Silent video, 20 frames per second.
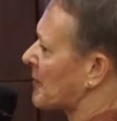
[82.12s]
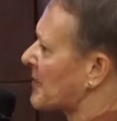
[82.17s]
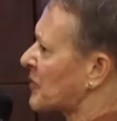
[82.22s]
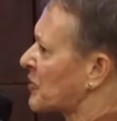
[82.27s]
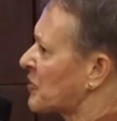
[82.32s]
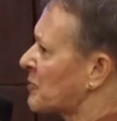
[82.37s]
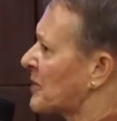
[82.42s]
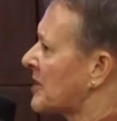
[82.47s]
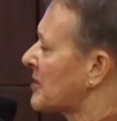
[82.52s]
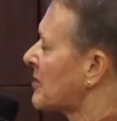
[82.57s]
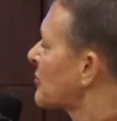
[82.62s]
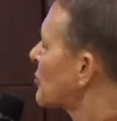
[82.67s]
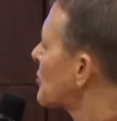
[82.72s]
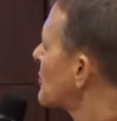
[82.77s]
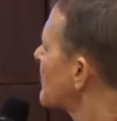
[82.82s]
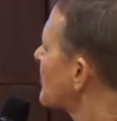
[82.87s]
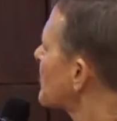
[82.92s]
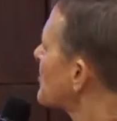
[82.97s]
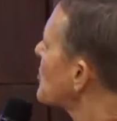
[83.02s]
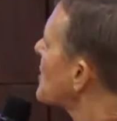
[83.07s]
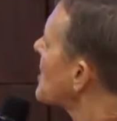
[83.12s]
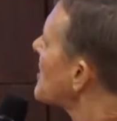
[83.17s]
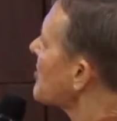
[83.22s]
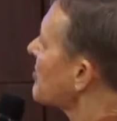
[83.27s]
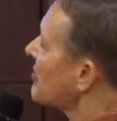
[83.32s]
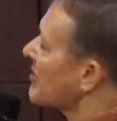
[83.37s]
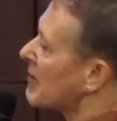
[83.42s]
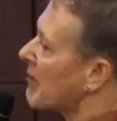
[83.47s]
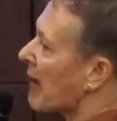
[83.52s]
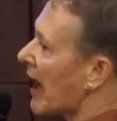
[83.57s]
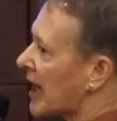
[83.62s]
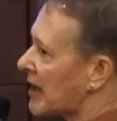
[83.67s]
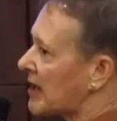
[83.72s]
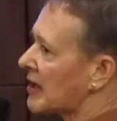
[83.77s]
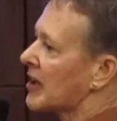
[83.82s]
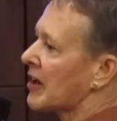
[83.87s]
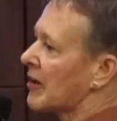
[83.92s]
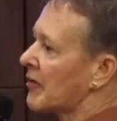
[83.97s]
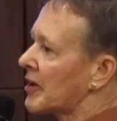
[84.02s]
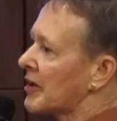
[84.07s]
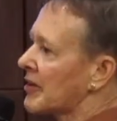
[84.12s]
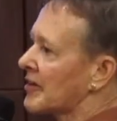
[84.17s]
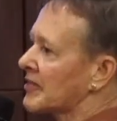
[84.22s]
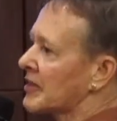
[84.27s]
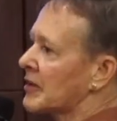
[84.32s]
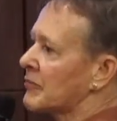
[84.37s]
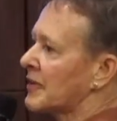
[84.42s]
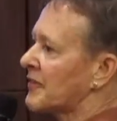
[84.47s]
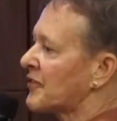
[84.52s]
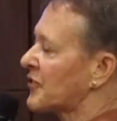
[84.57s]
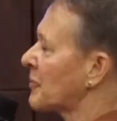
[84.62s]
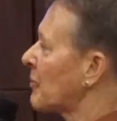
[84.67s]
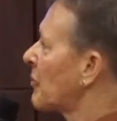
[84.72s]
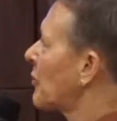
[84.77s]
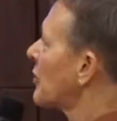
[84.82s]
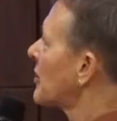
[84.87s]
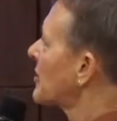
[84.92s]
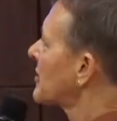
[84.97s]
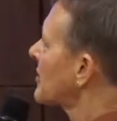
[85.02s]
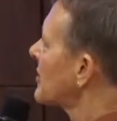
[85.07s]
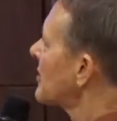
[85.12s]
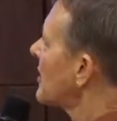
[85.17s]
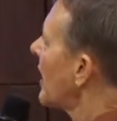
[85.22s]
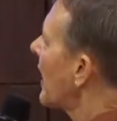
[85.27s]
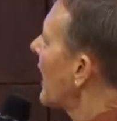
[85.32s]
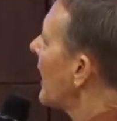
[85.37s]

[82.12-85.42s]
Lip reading: there's been sort of 3 thematic areas that we've supported.